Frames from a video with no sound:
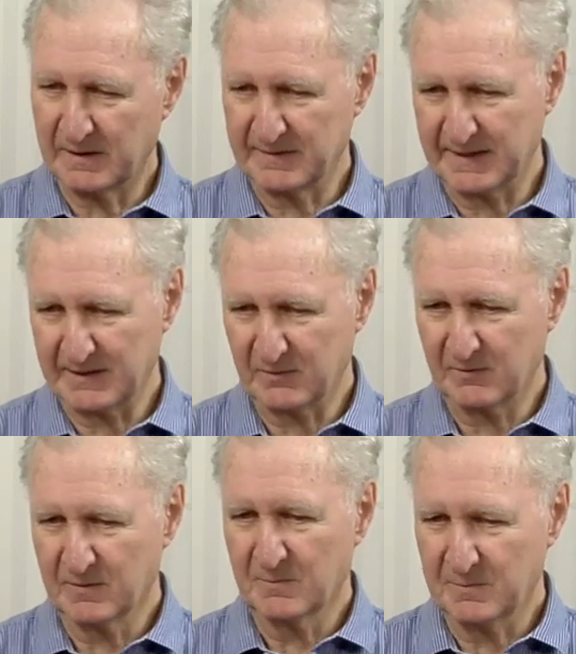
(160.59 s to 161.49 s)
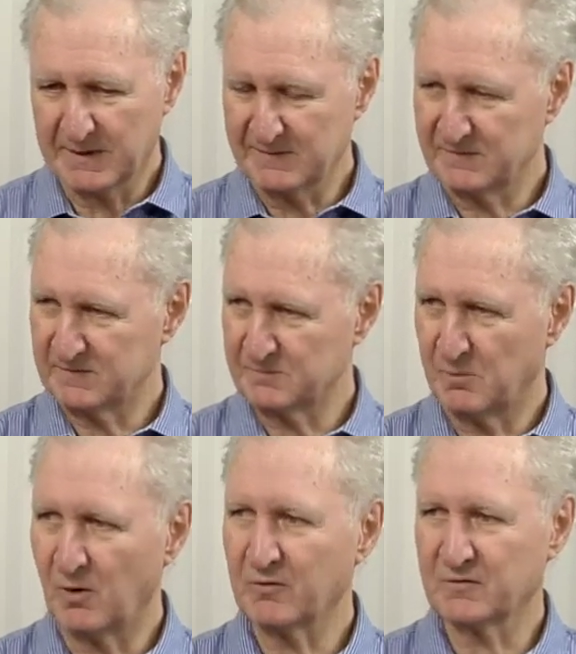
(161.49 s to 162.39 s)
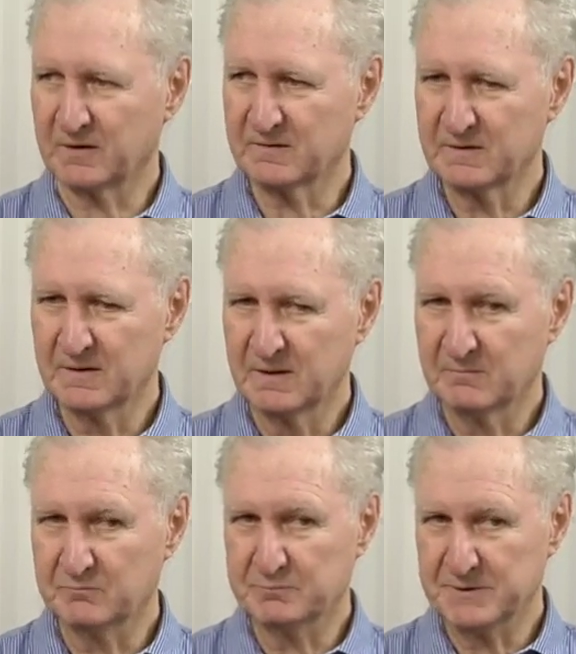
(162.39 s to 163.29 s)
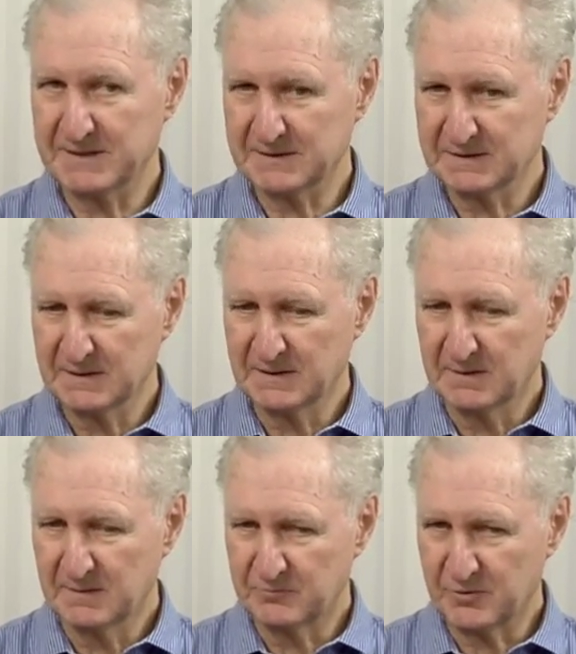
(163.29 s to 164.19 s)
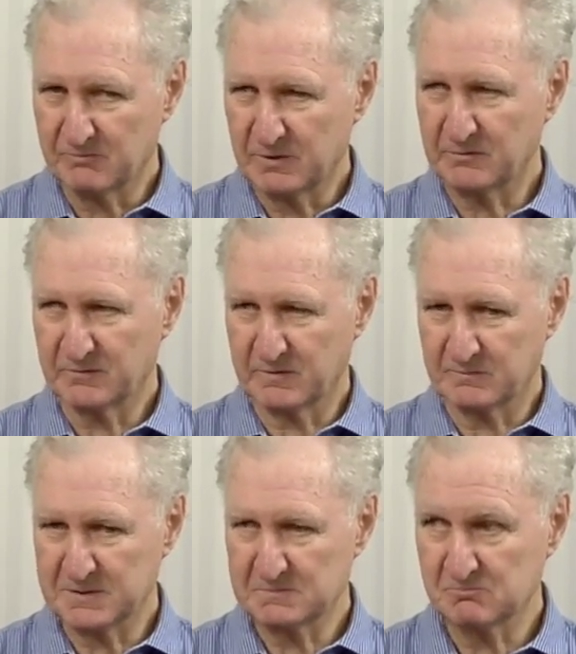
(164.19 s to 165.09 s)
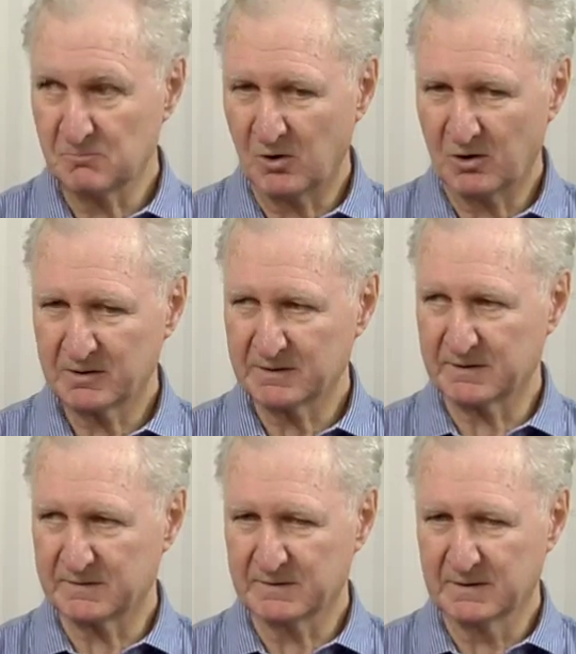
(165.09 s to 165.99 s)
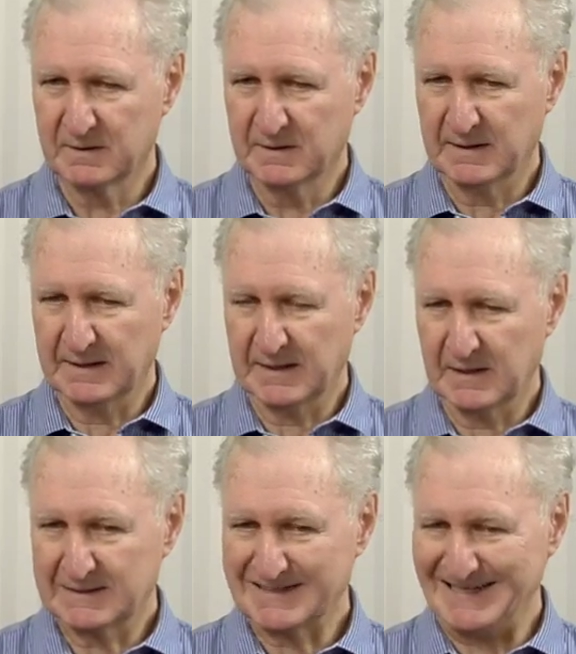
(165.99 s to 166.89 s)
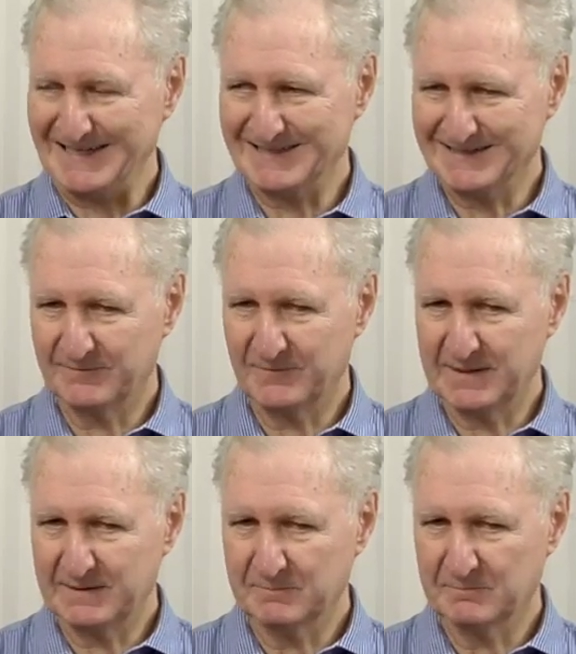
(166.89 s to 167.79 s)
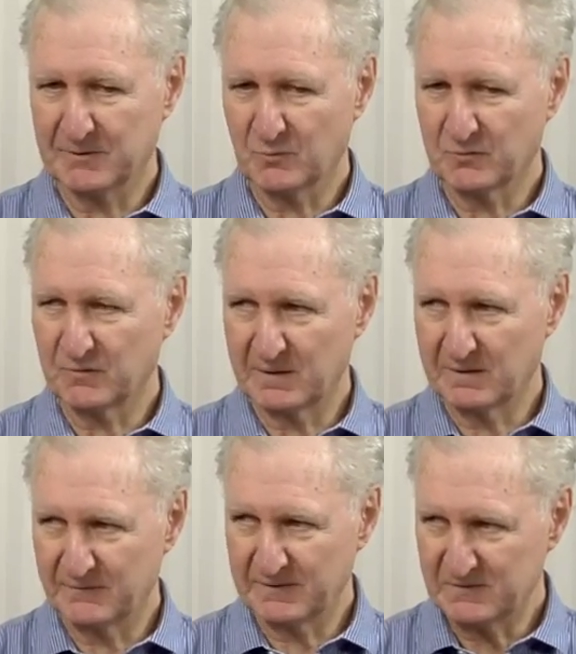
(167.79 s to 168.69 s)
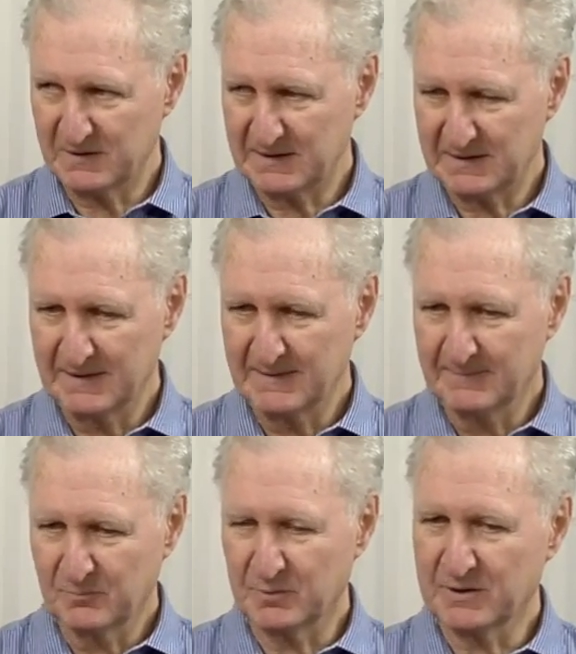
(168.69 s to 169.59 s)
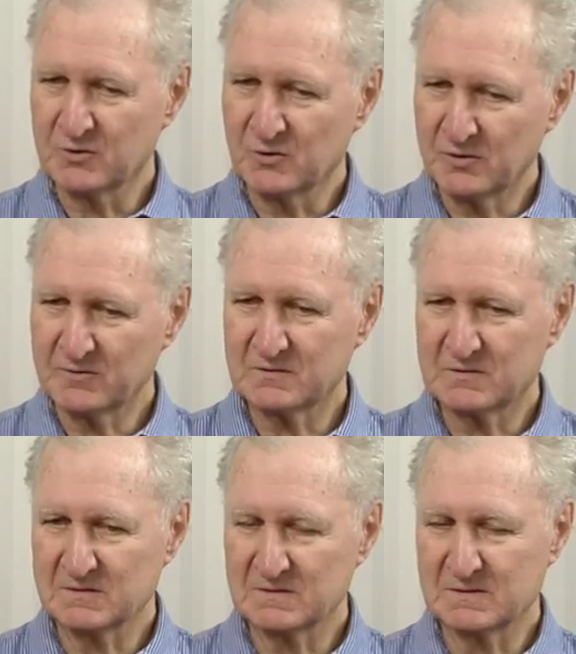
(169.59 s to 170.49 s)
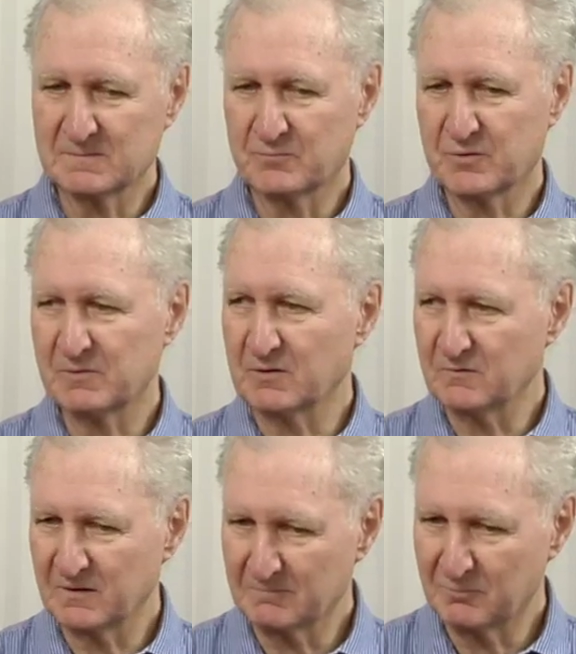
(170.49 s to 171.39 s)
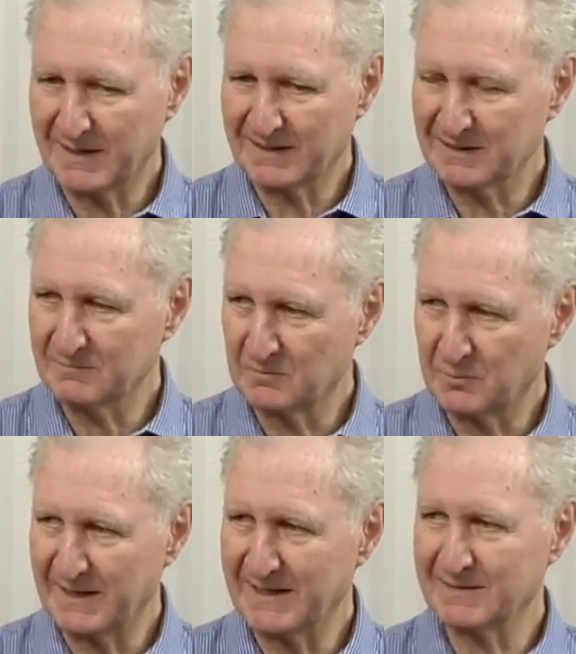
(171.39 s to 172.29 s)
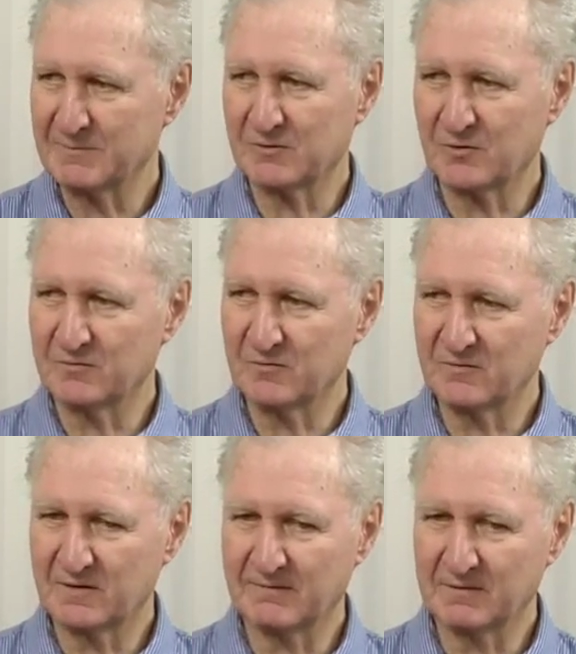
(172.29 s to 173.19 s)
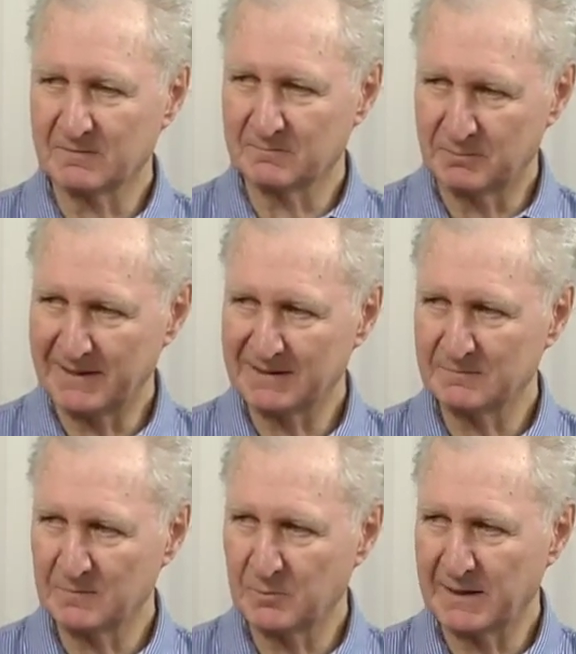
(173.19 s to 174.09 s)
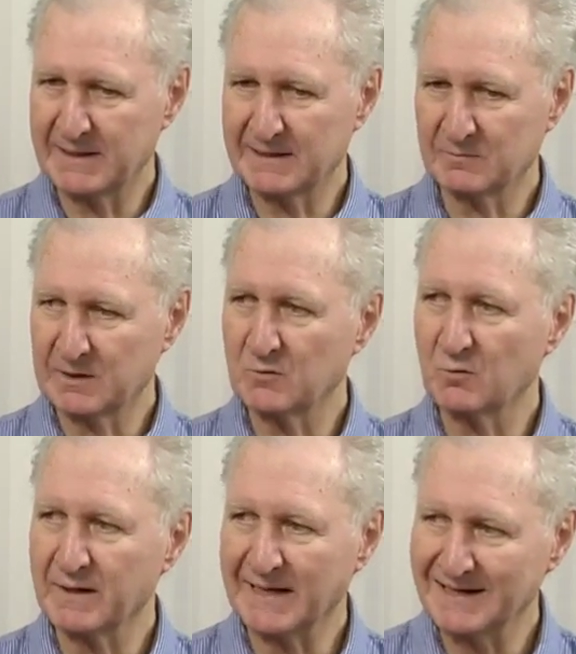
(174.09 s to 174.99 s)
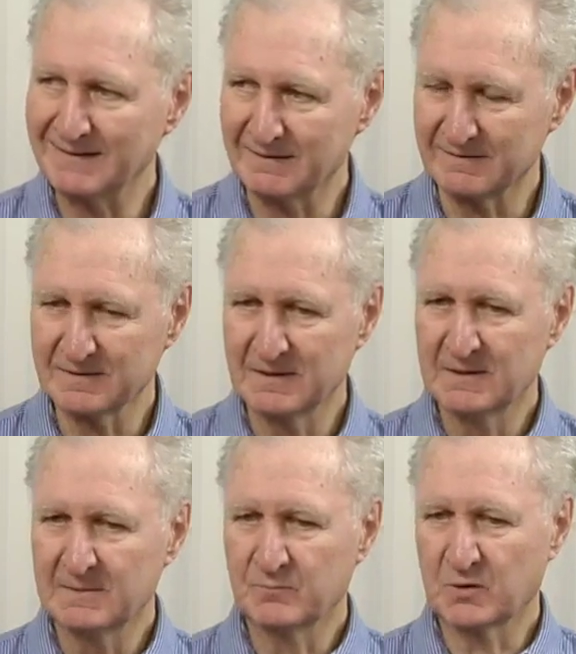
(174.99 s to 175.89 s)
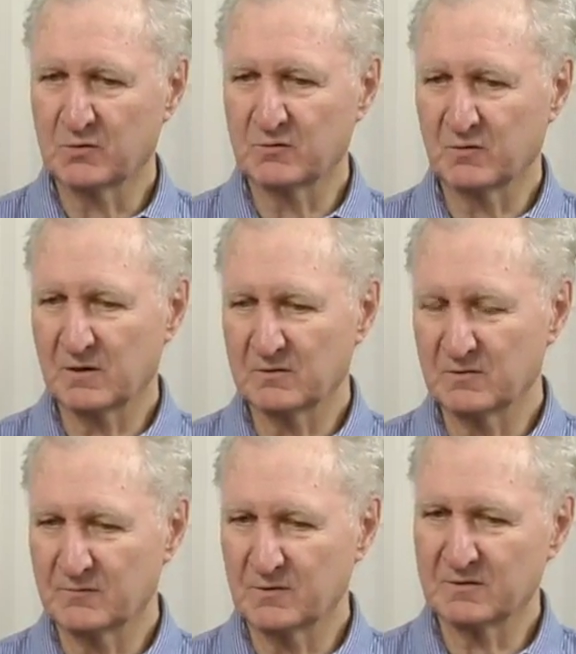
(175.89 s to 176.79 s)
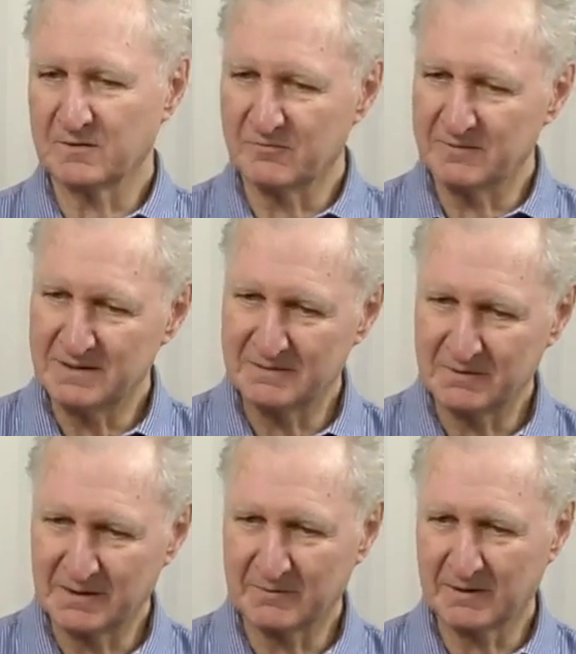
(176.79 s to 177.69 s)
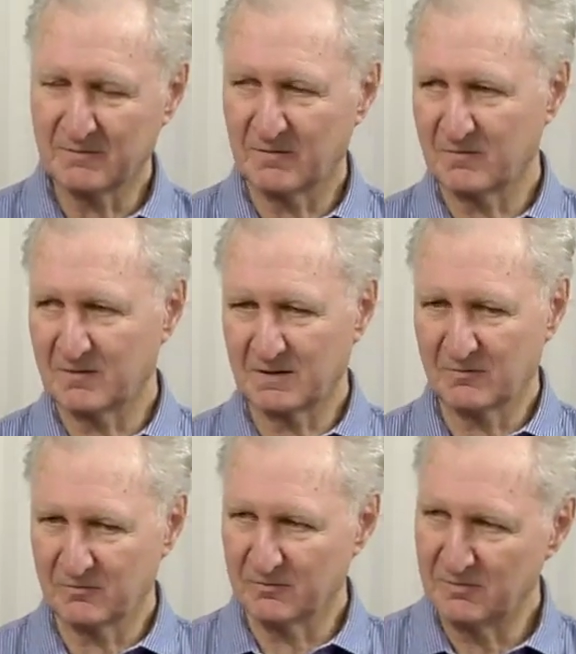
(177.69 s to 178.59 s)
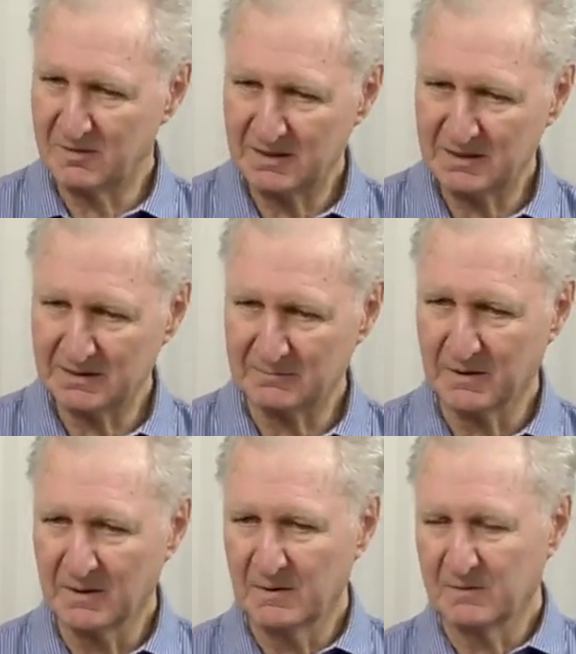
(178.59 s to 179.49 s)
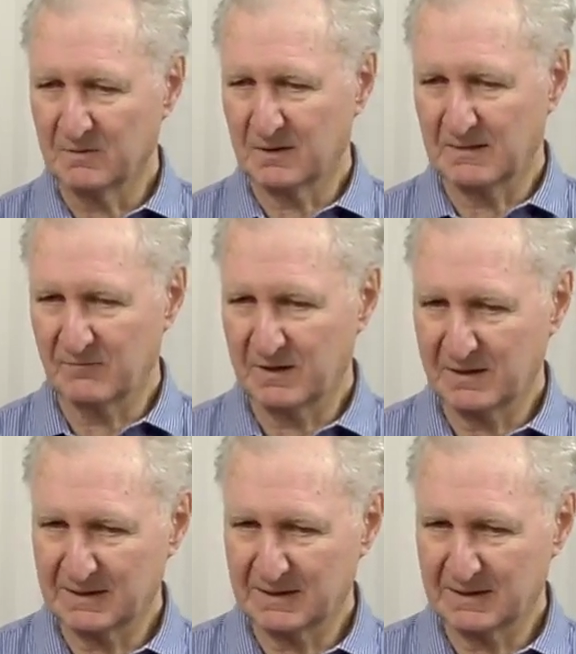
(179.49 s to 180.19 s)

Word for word: that are in this basket being promoted, being marketed collectively but also individually, but not just promoting platinum and palladium and not just having platinum and palladium get all the headlines. Because, you know, you've got iridium coming into the scene, ruthenium. You, every now